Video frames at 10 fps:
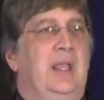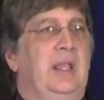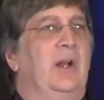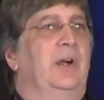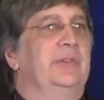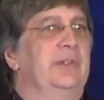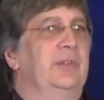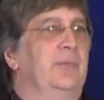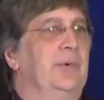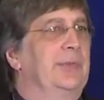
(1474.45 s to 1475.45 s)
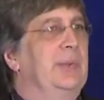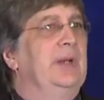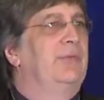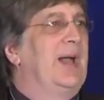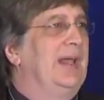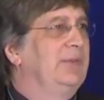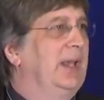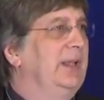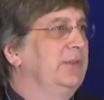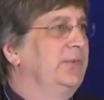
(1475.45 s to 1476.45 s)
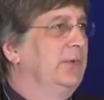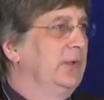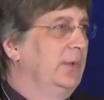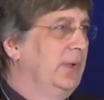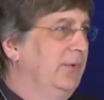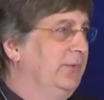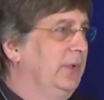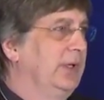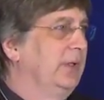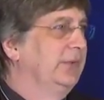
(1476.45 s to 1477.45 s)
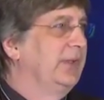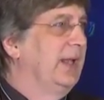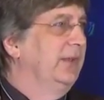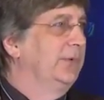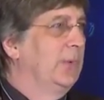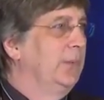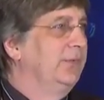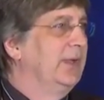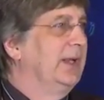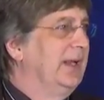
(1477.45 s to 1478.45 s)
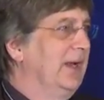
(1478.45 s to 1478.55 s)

in our system for 3 to 5 days if you really want to fully understand us and what we've done at